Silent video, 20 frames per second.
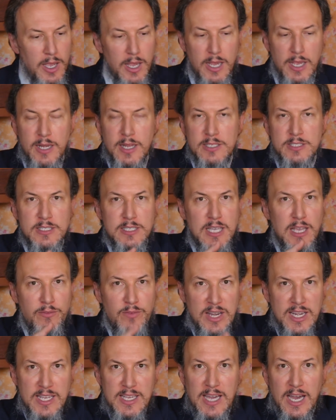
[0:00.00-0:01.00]
He doesn't
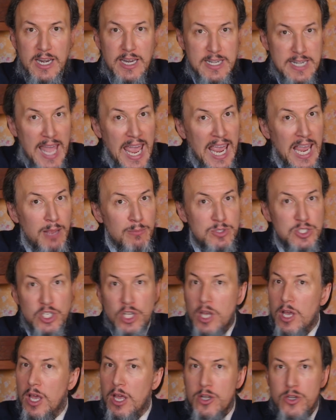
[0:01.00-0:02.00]
give any kind of names,
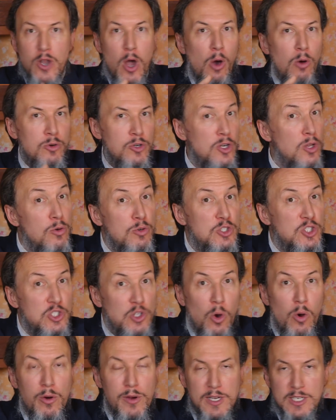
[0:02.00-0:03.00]
no news
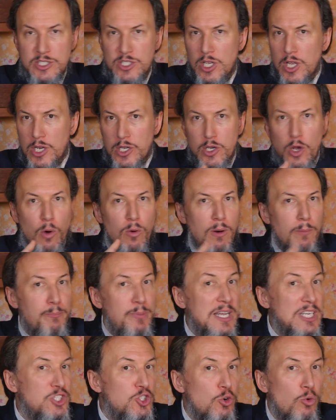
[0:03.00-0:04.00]
stories, no
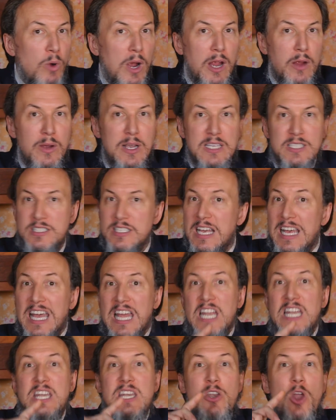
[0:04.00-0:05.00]
obituaries,
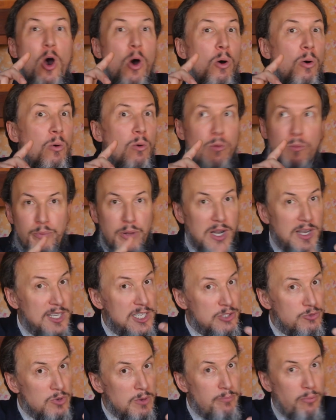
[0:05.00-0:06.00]
no
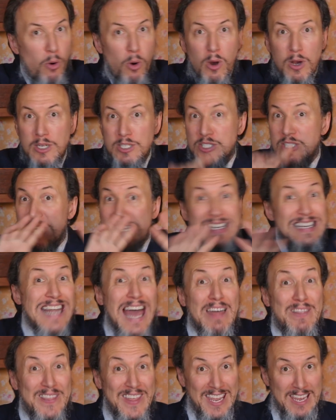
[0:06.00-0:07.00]
police reports,
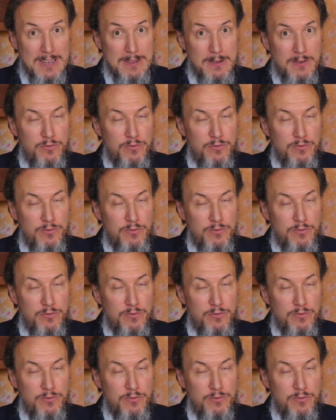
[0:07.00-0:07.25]
nothing.